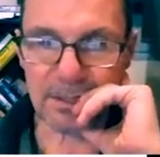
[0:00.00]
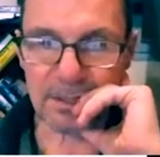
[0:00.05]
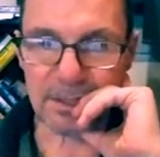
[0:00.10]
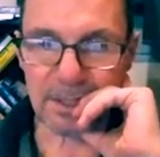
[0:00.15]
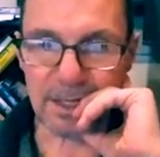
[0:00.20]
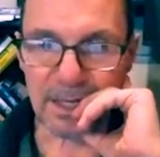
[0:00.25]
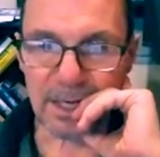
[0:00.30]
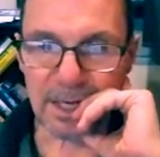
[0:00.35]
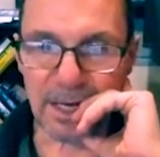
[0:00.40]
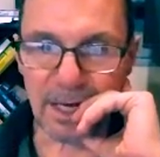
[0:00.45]

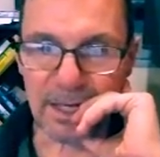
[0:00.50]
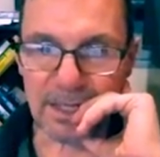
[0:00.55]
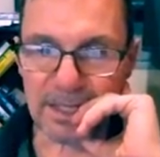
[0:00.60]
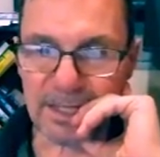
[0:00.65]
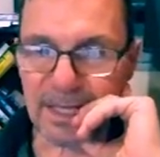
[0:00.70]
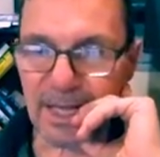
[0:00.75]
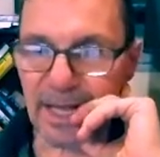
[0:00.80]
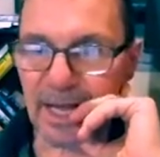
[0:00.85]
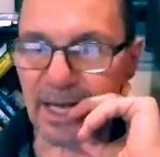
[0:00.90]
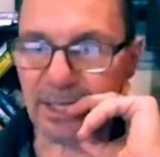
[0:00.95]
the head,
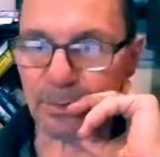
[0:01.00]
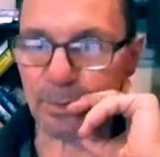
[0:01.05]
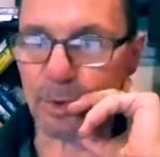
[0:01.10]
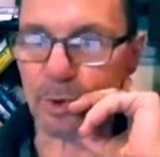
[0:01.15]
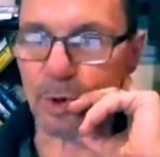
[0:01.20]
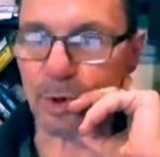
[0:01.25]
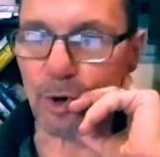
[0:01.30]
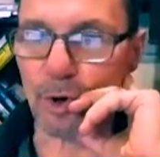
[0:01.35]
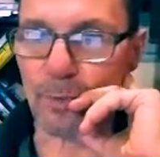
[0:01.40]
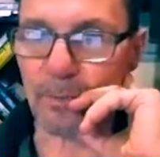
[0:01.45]
and I had
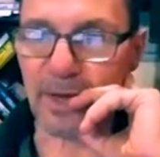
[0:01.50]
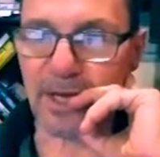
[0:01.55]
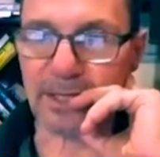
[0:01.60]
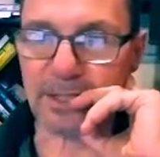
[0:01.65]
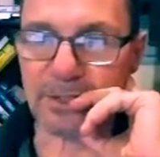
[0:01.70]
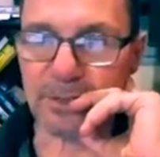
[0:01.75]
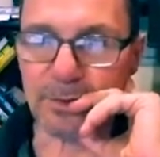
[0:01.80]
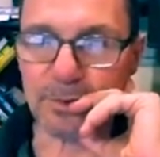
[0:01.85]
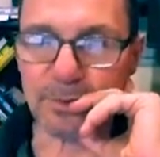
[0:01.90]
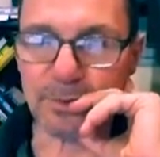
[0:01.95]
all my
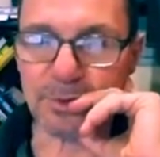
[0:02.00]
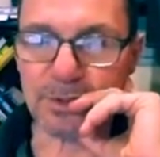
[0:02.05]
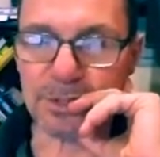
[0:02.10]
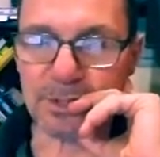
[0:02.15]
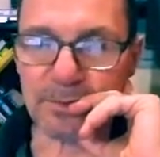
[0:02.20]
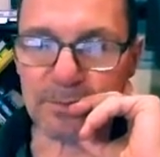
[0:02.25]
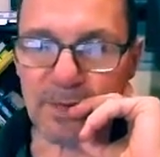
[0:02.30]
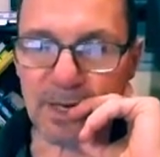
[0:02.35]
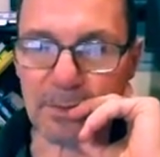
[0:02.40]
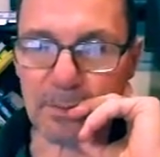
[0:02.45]
tools
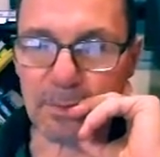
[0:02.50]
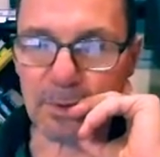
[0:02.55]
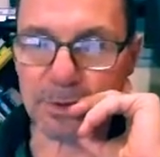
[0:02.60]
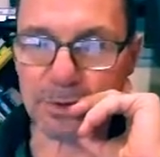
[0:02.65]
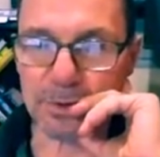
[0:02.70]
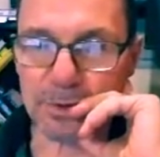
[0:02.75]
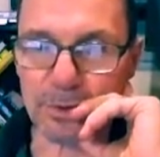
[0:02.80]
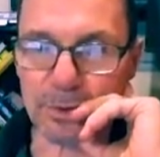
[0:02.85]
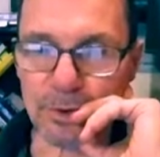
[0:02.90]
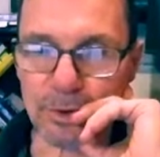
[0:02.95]
in my
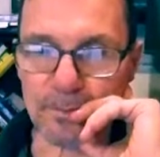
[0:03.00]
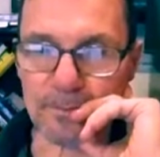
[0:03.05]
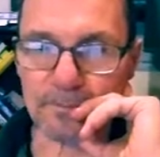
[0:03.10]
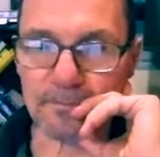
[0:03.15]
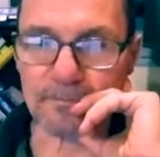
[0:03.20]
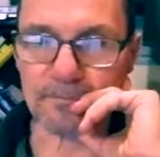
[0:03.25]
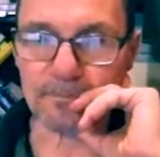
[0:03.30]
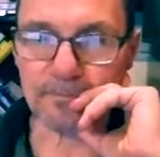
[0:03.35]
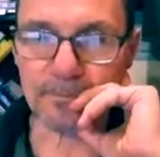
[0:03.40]
motorhome.